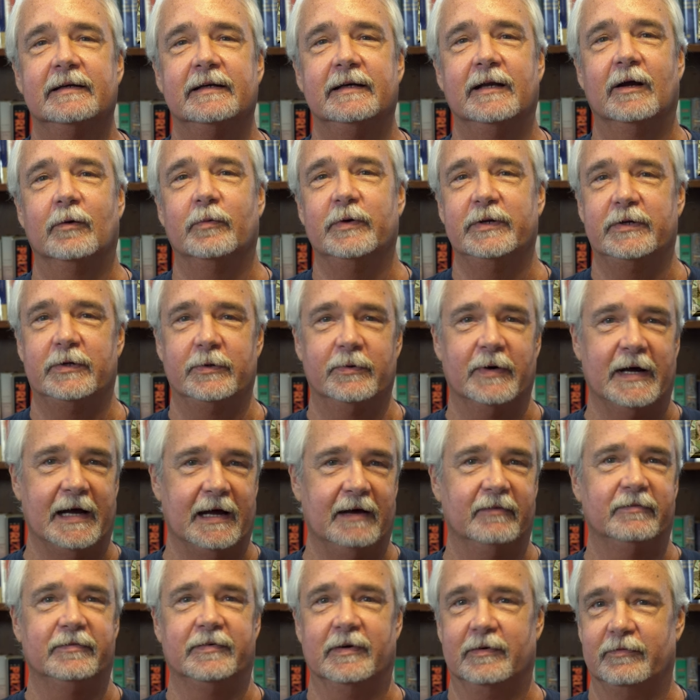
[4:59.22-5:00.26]
You know, we do
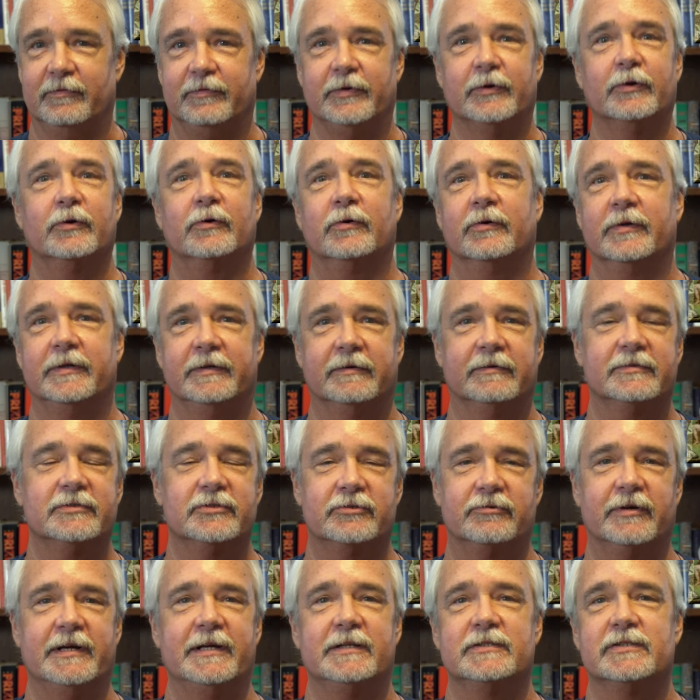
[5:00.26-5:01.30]
have virulent
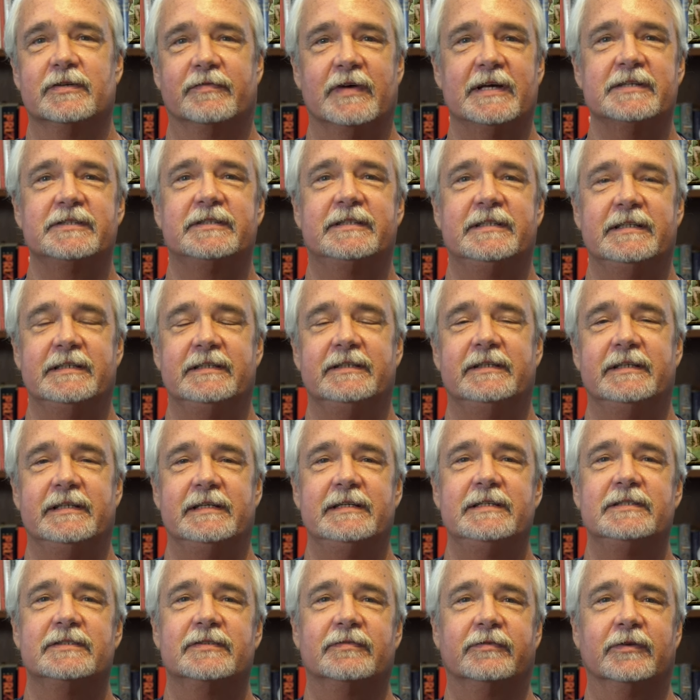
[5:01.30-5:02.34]
strains of
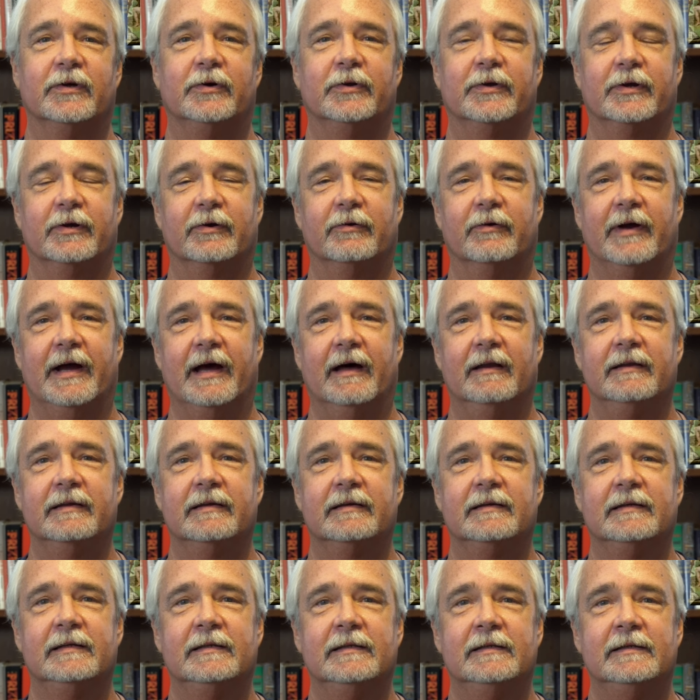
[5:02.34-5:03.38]
STDs floating
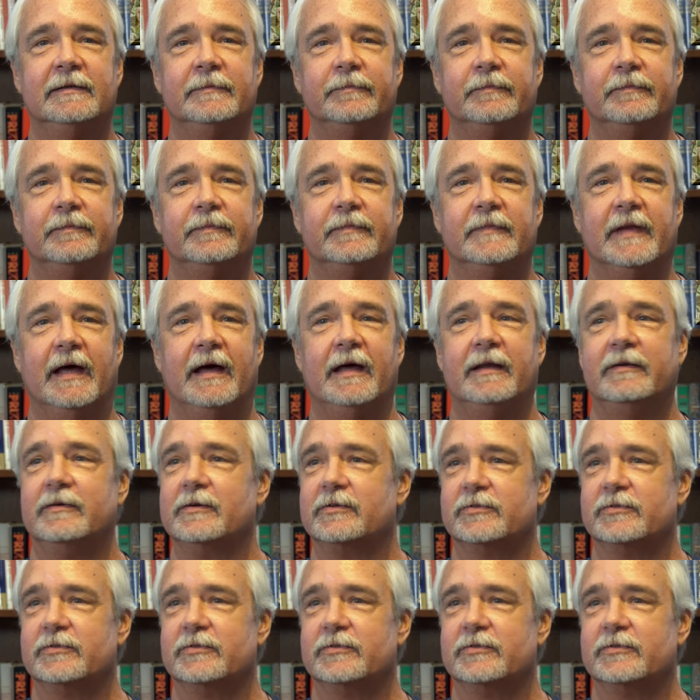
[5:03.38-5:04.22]
around. And